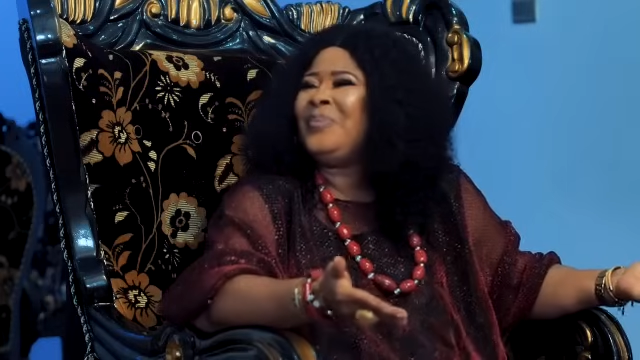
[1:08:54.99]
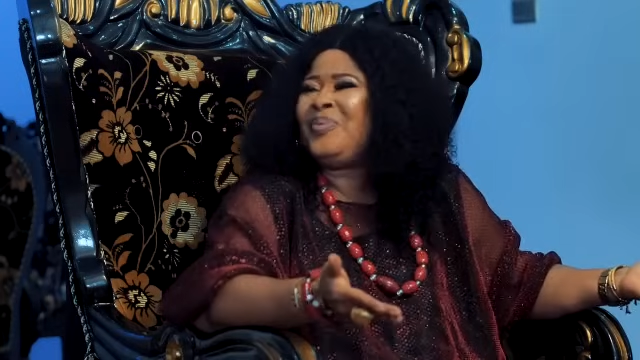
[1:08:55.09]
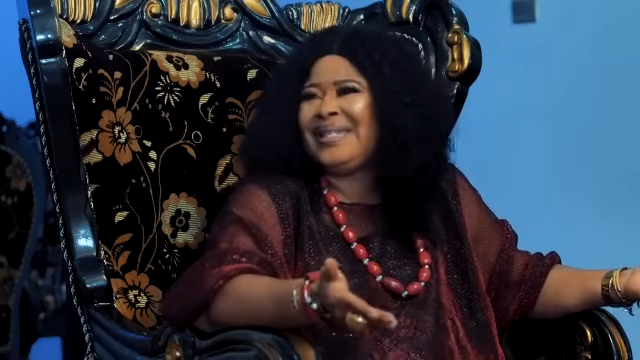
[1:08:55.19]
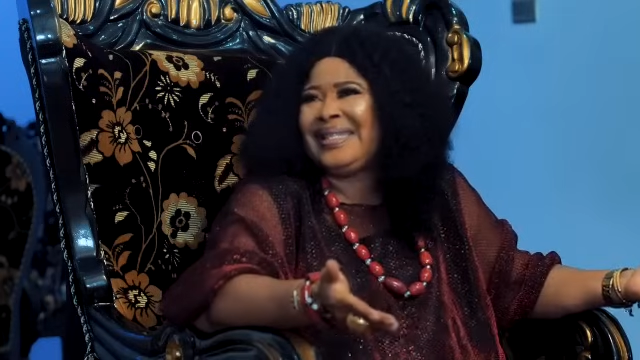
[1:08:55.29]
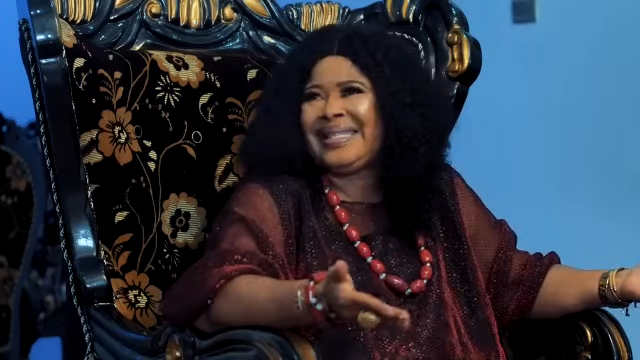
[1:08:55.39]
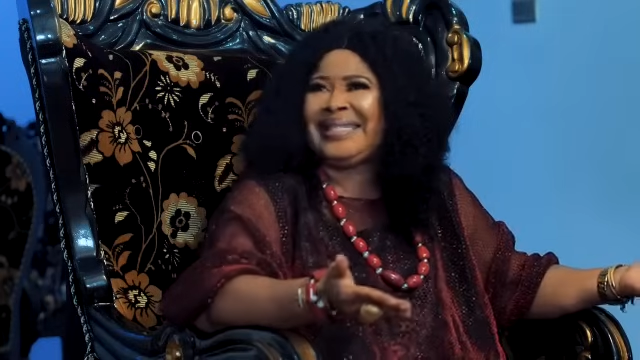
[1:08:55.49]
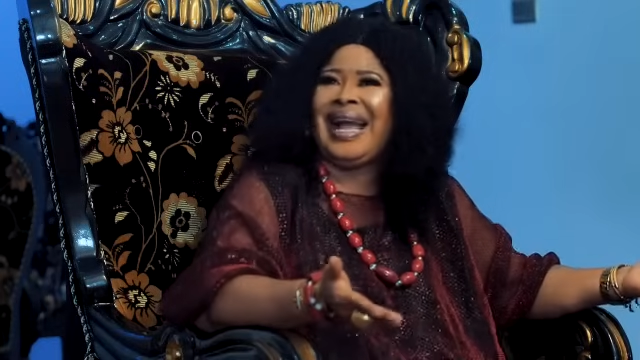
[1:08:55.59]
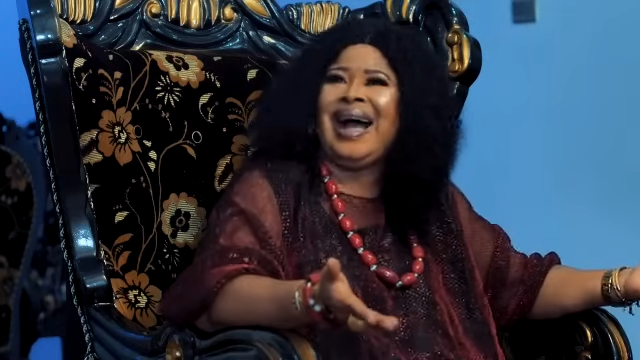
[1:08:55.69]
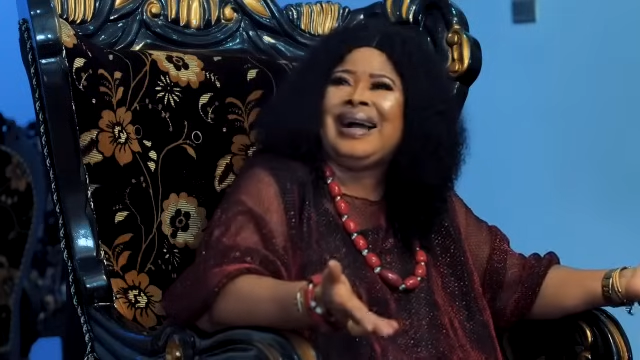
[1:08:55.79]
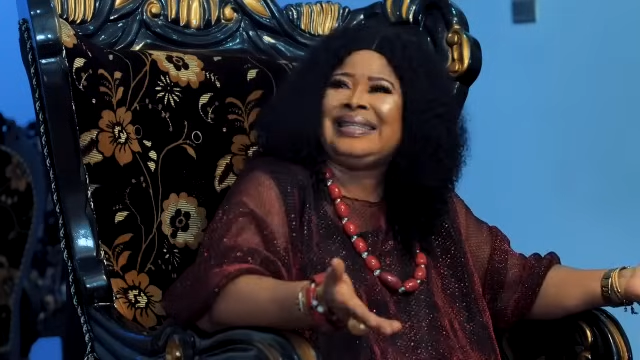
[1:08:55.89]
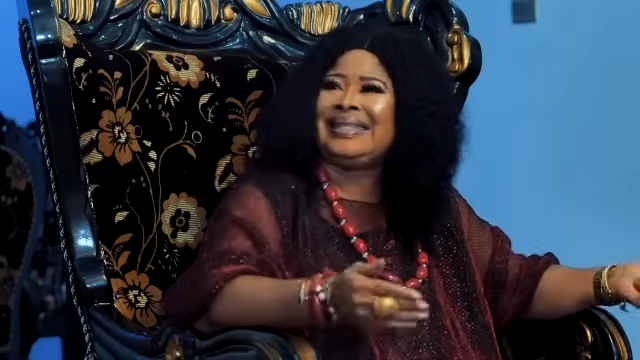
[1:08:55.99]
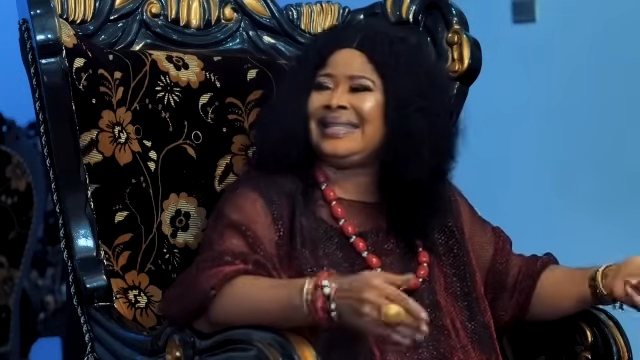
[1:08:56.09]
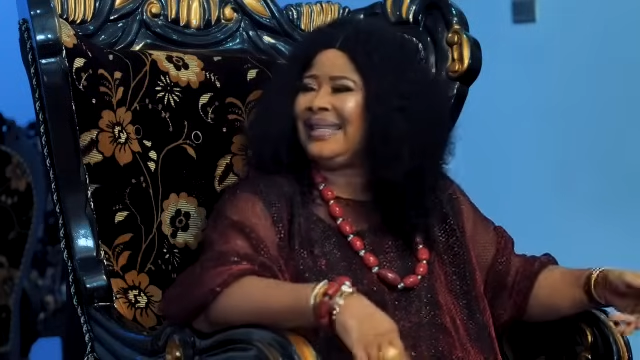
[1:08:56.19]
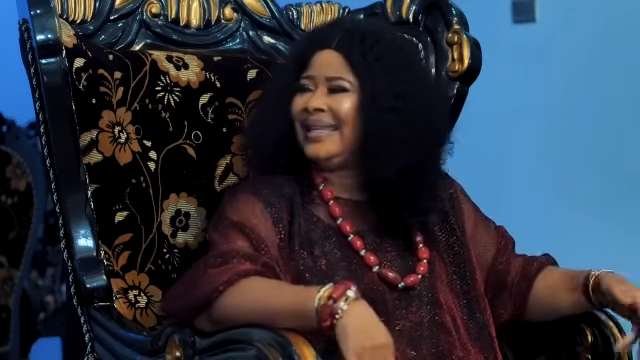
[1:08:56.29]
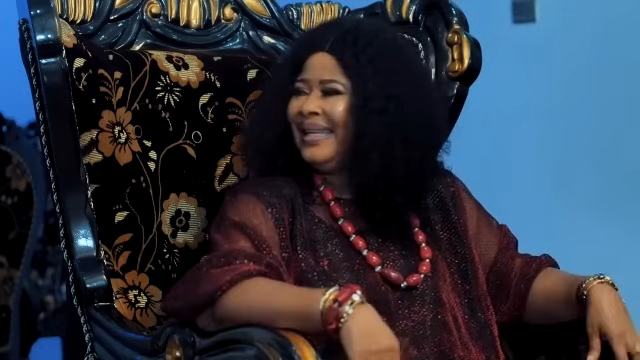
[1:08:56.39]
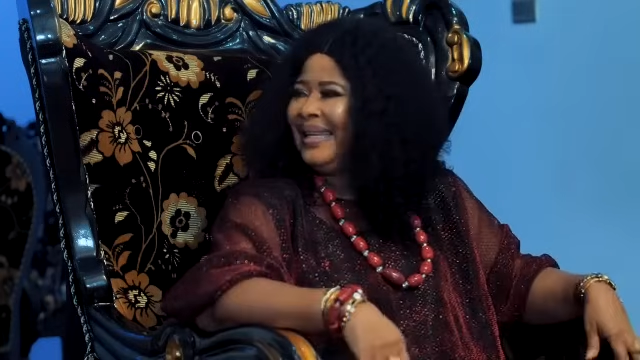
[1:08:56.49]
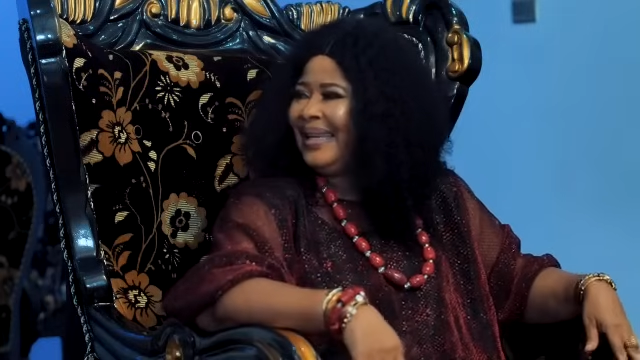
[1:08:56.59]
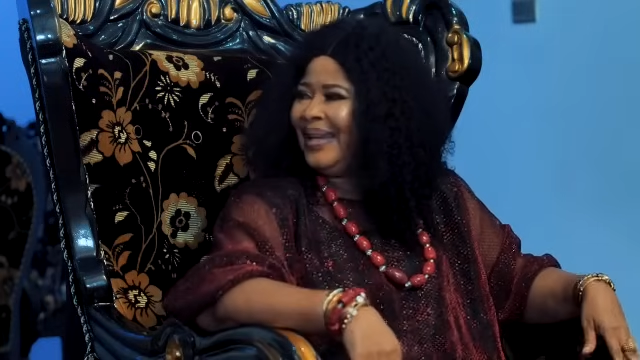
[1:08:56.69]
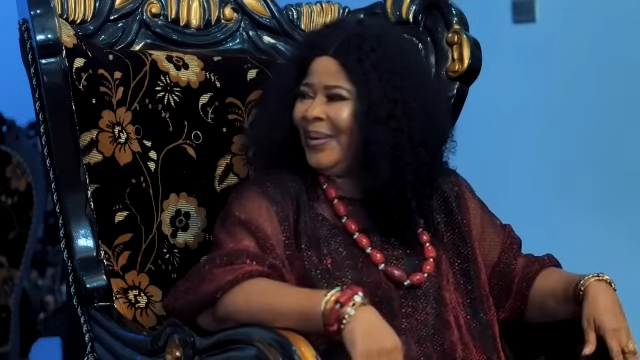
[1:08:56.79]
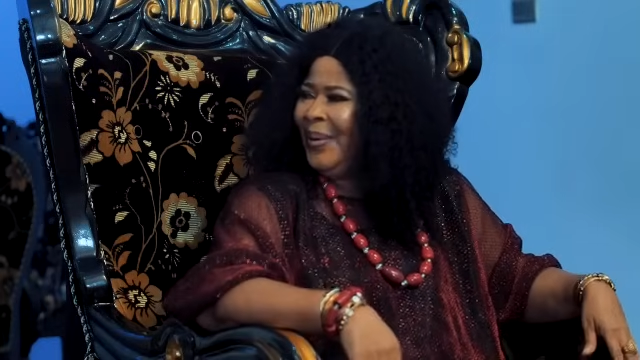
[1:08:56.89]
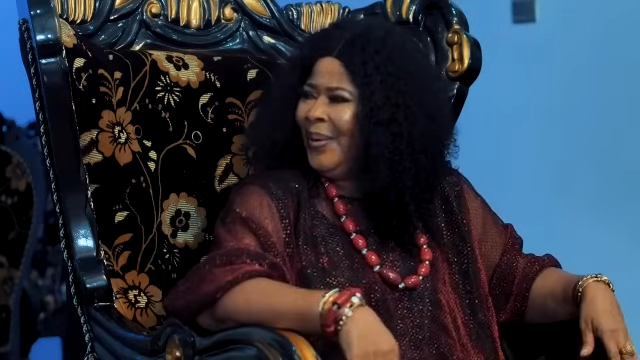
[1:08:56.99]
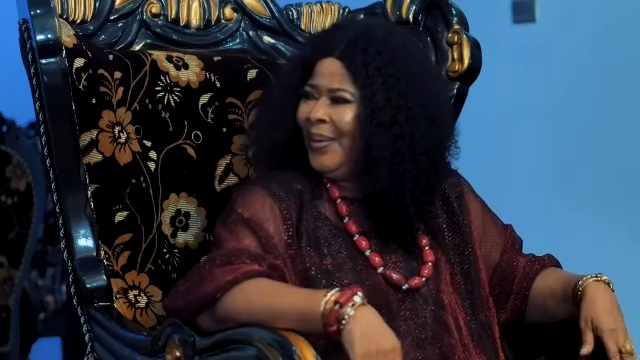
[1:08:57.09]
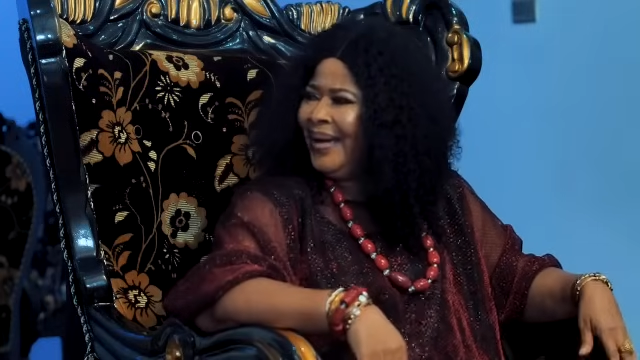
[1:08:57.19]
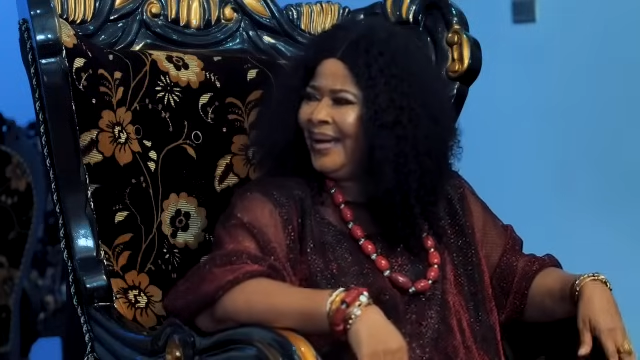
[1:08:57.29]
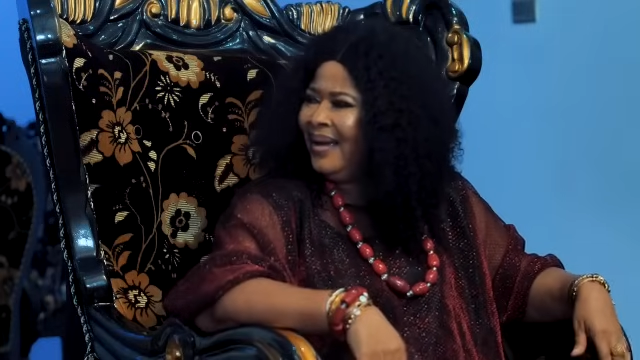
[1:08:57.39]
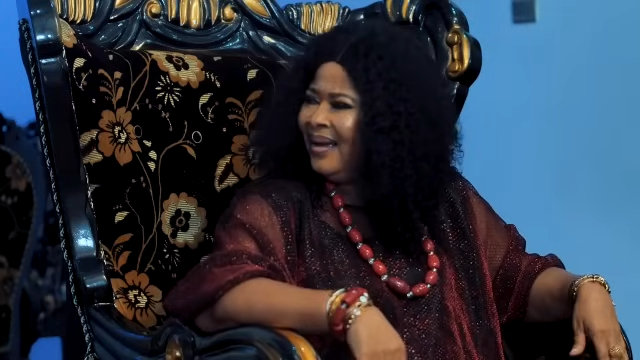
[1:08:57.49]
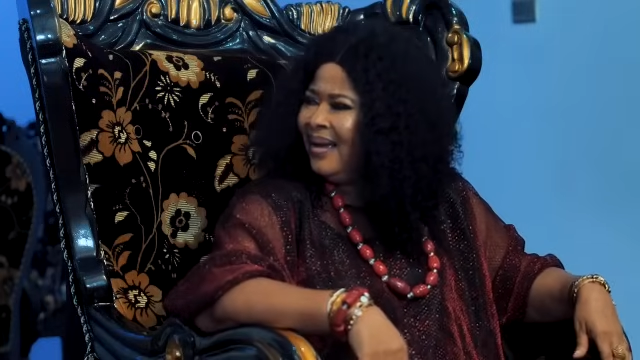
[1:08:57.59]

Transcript: prince's heart. You know?